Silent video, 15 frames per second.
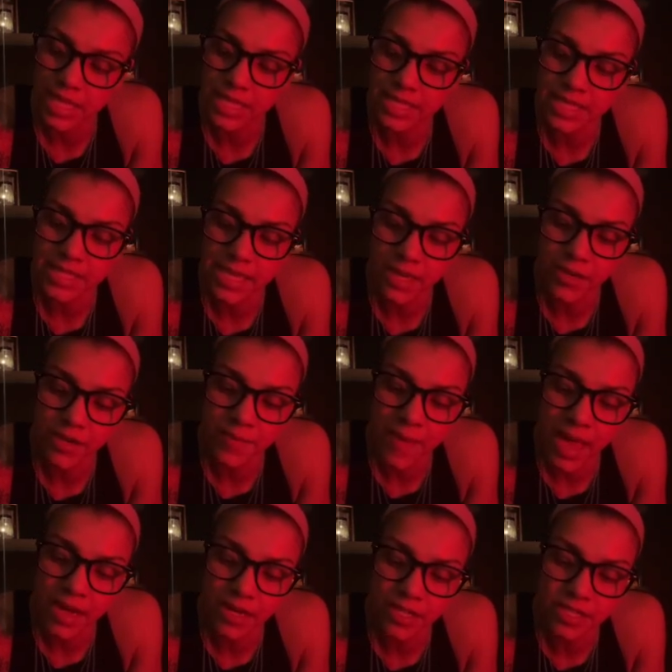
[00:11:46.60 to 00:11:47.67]
In sacred
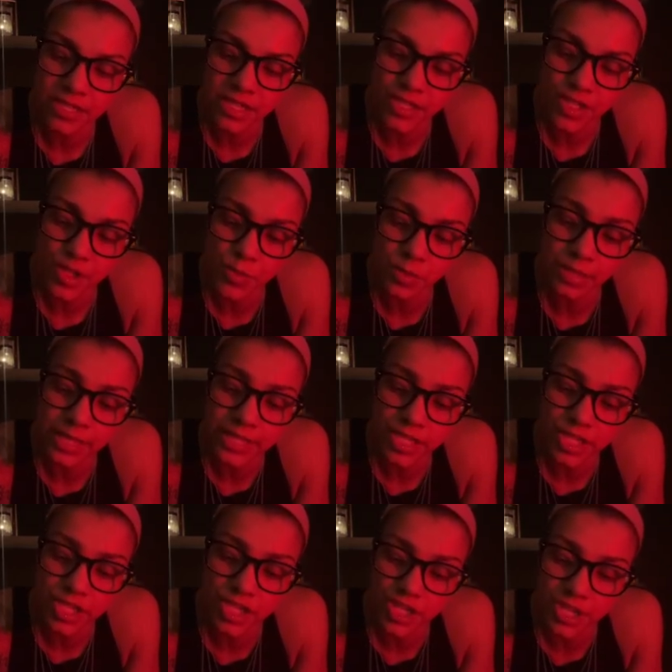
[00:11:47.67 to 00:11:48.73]
matters such as
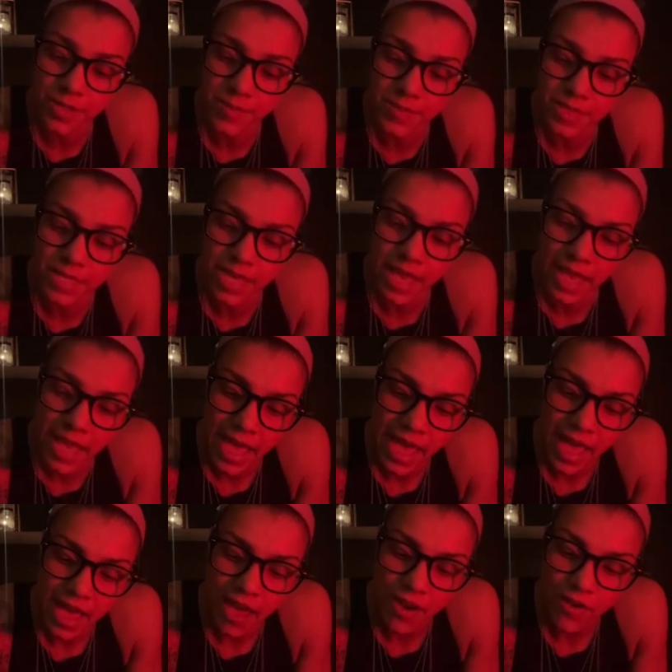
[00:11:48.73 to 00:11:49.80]
relationships,
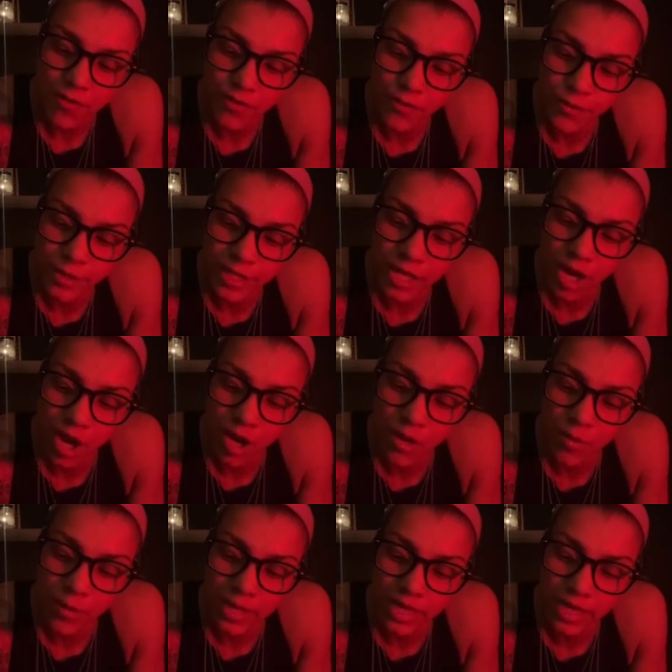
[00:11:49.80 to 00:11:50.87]
how free
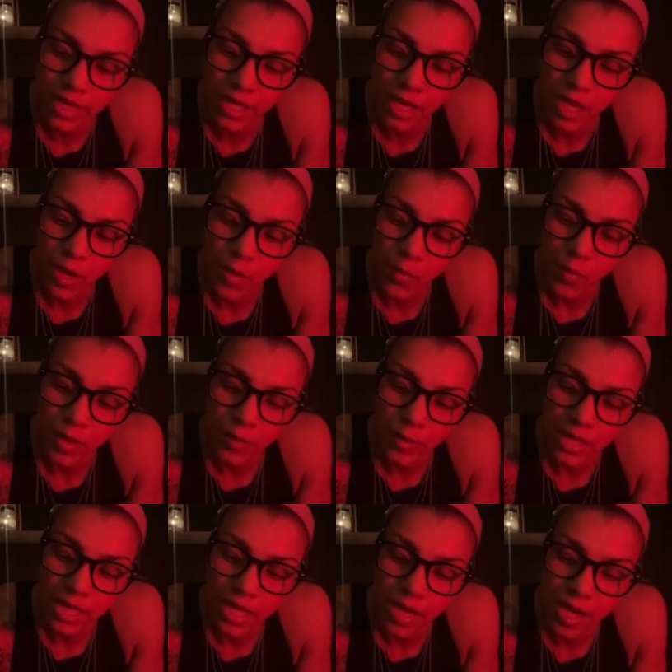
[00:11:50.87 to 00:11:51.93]
are we when
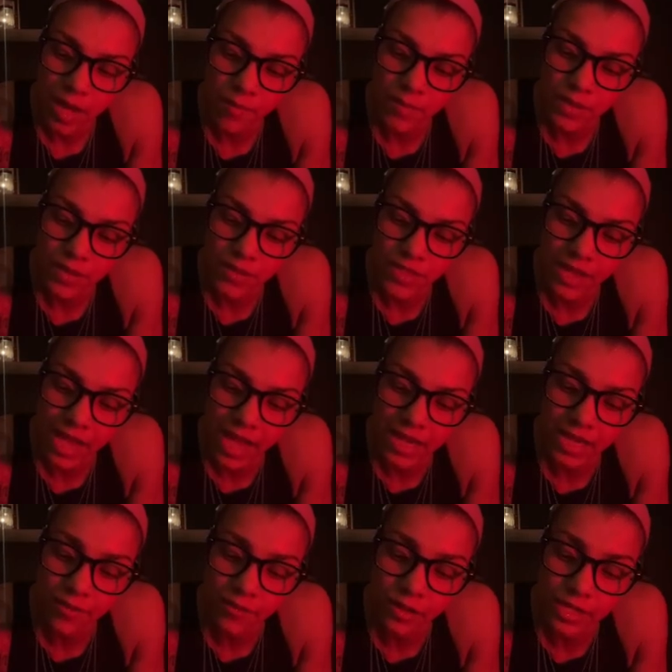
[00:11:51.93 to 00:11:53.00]
we cannot build the
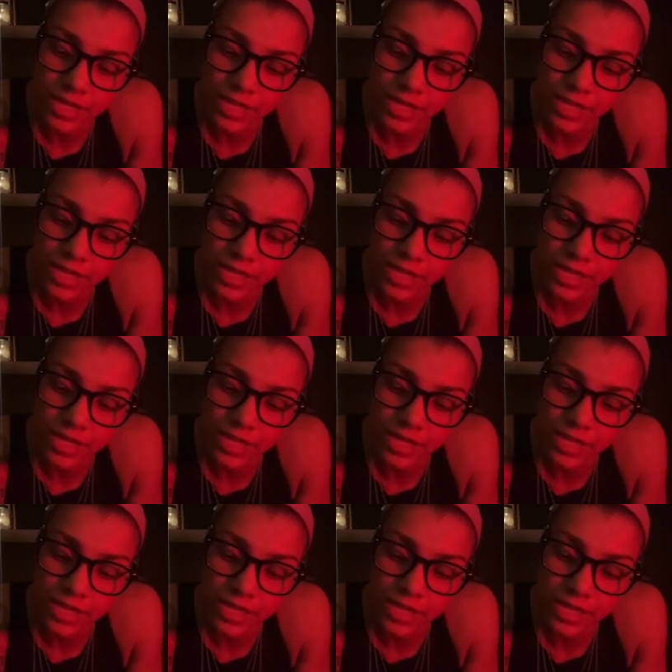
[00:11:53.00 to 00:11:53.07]
kind of